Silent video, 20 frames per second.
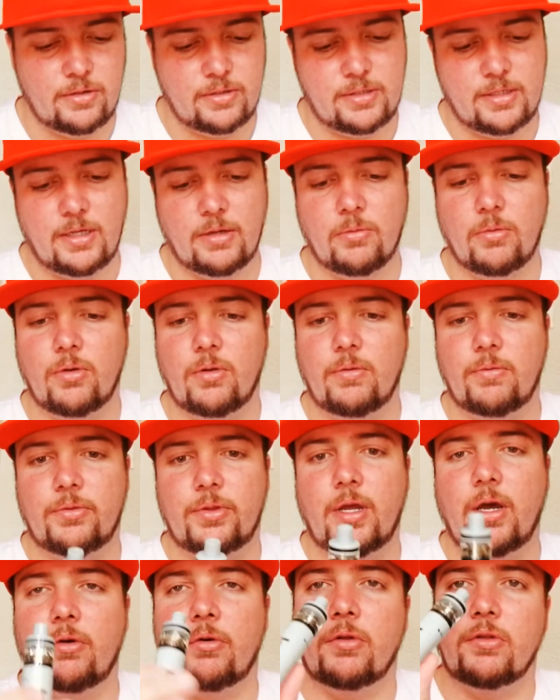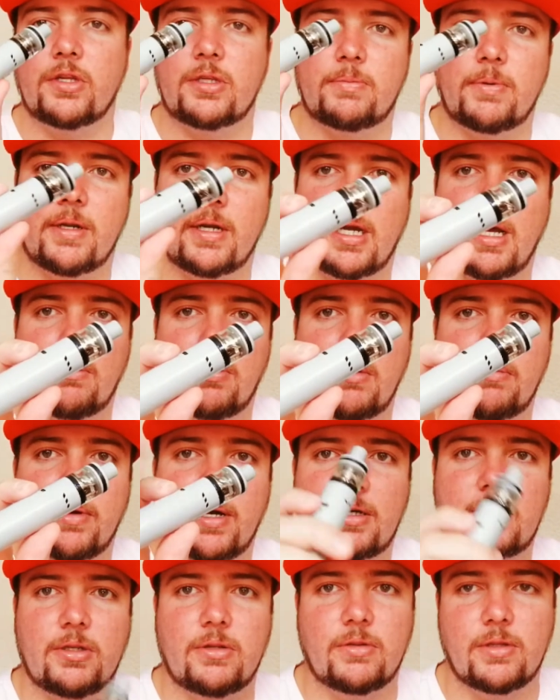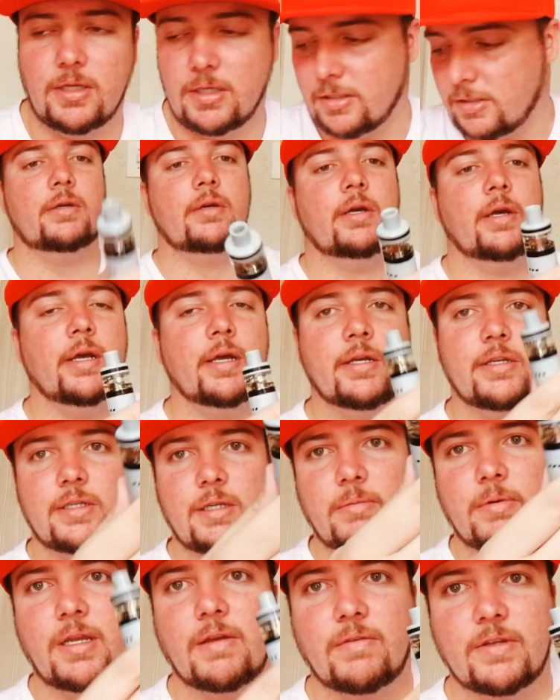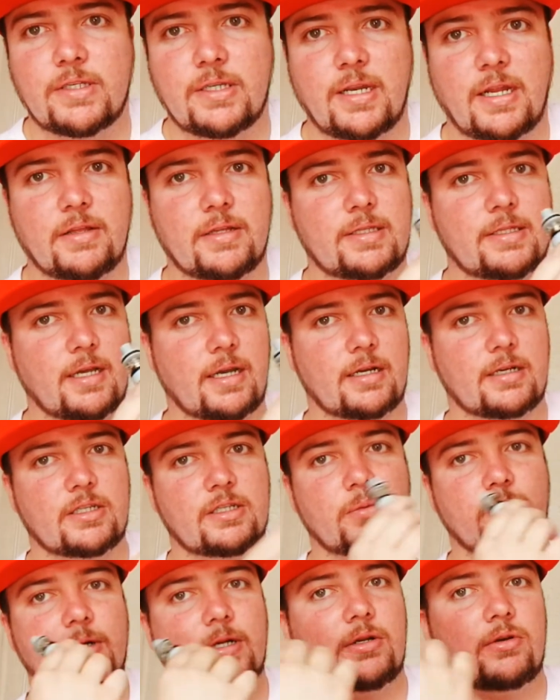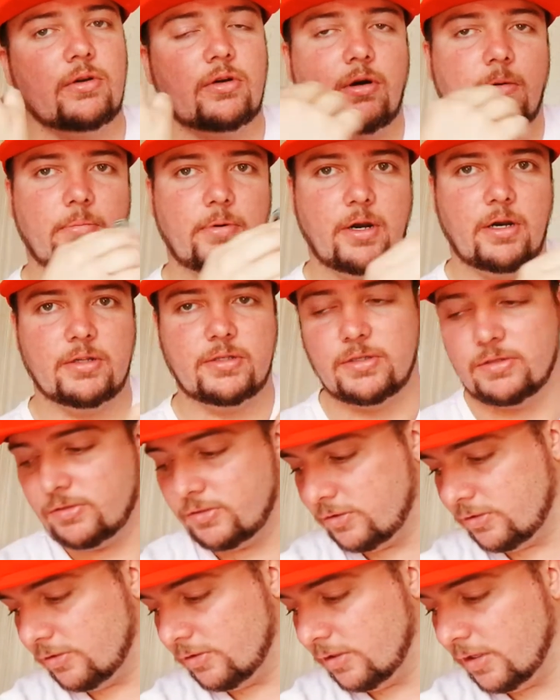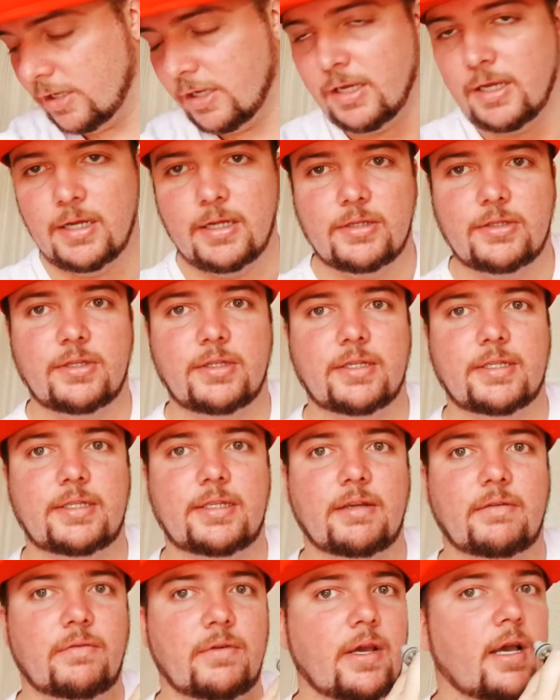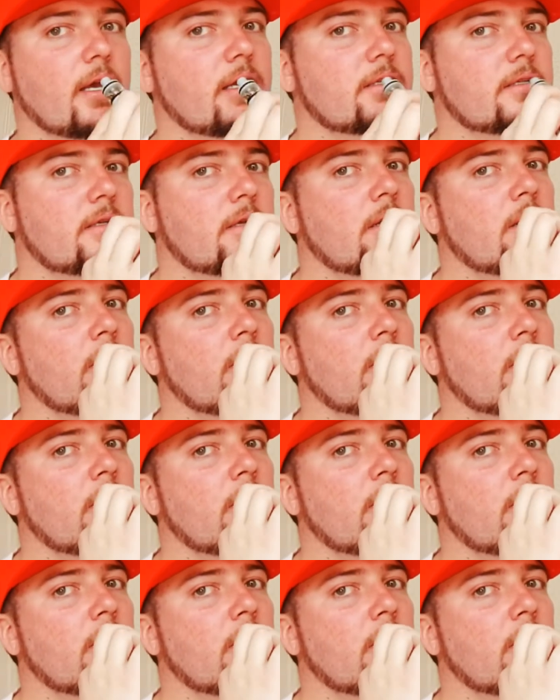say, well, I'd rather spend a couple of bucks on this. So let me give this another tag just so we can do a comparison to the Stick V8.